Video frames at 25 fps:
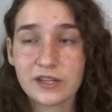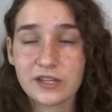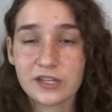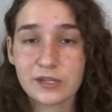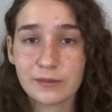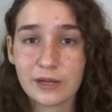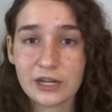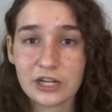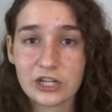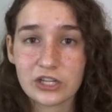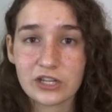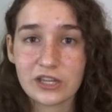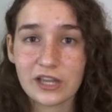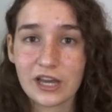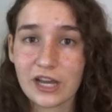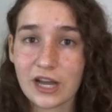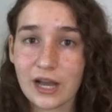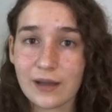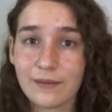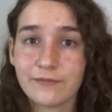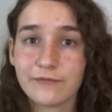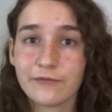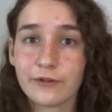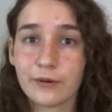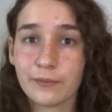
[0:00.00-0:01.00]
especially that
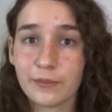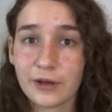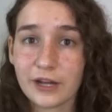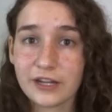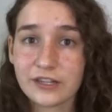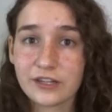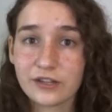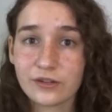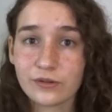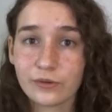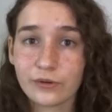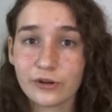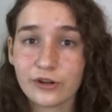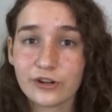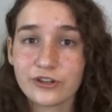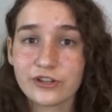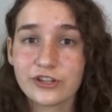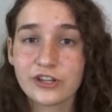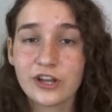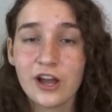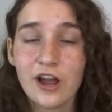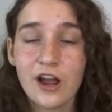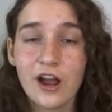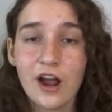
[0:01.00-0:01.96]
come from pet stores,